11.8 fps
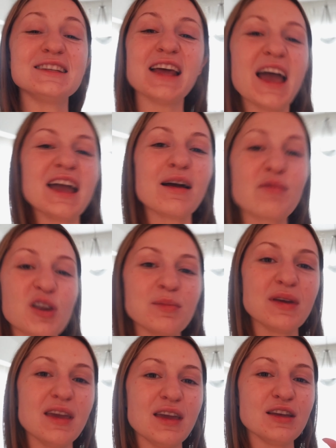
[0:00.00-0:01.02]
Today I'm going to
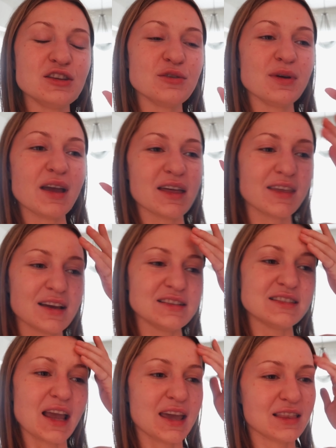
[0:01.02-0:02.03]
be doing I think
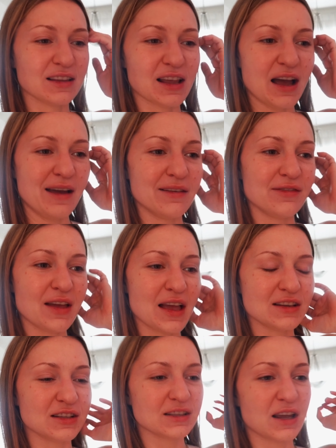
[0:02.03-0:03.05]
a day in the life
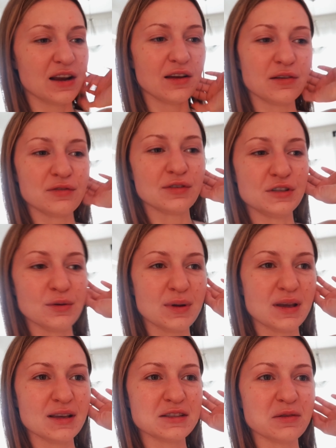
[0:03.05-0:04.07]
and just kind of
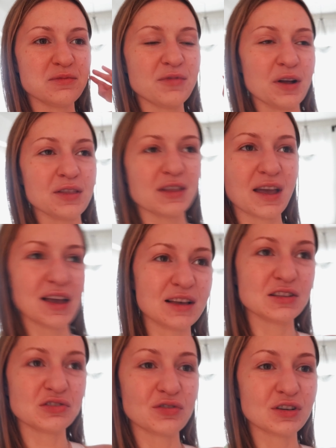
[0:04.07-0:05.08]
doing some fun
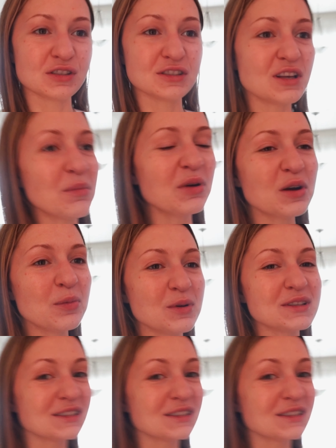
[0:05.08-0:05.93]
things for summer. We'll